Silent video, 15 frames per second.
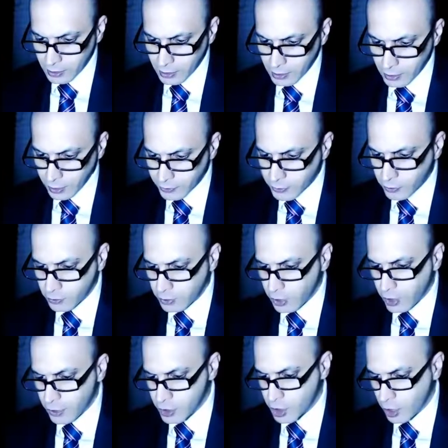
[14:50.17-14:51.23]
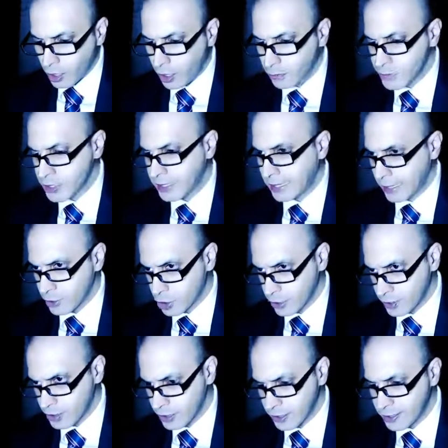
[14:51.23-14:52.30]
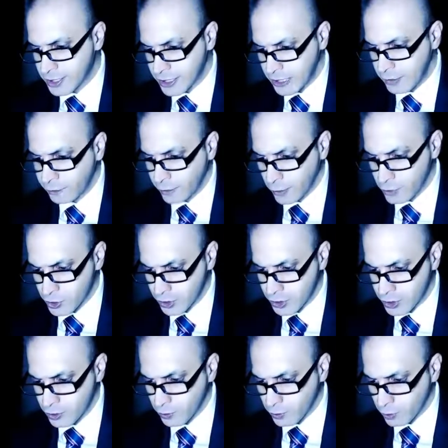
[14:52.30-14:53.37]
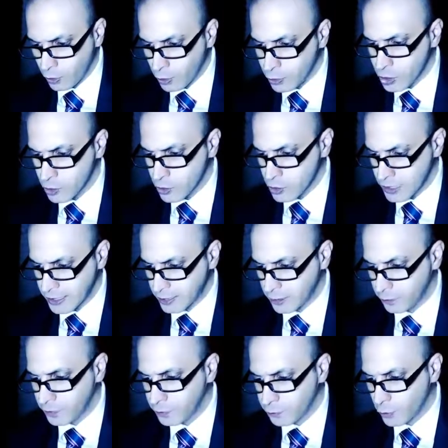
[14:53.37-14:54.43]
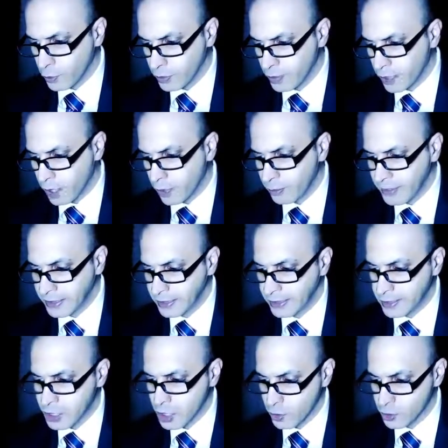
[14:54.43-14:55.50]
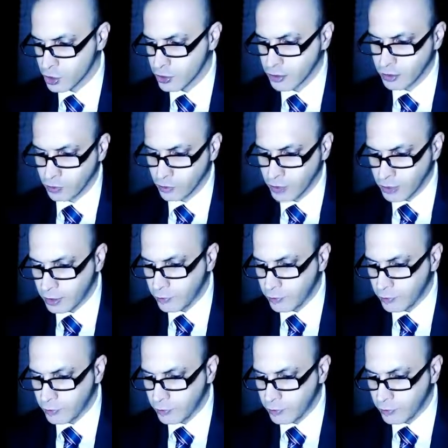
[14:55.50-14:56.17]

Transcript: Other large arms caches and safe houses were also set up for arming insurgent guerrilla